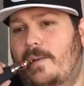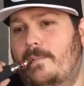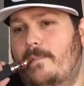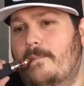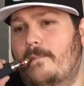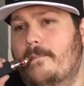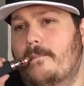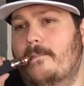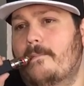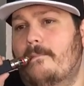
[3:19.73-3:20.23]

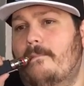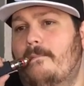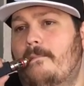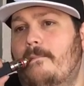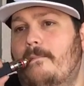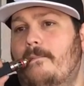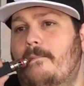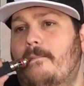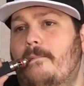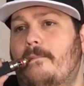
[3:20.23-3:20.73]

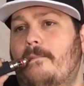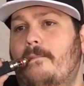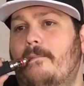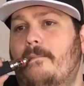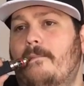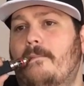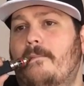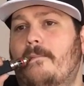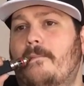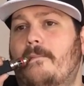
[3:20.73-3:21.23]

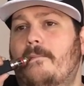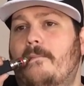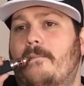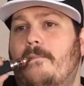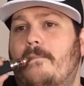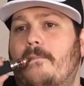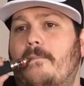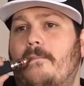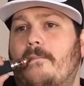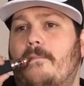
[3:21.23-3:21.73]

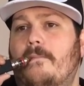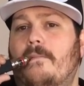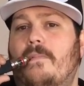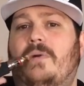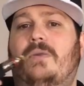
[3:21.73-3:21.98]
No one is speaking in this clip.